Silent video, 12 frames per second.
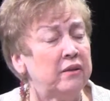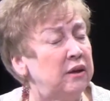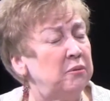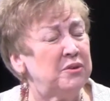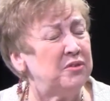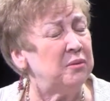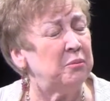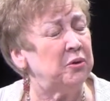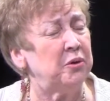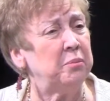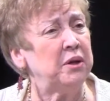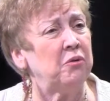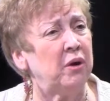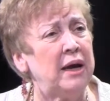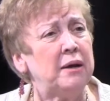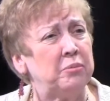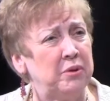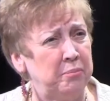that it was similar to being
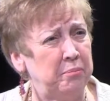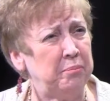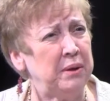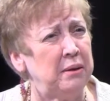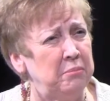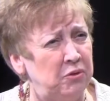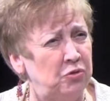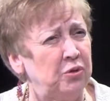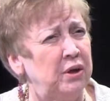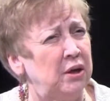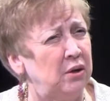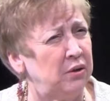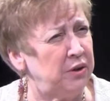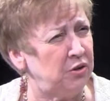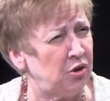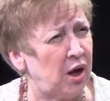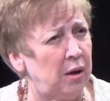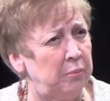raped, being mistreated on the
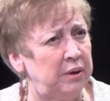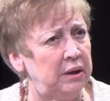job.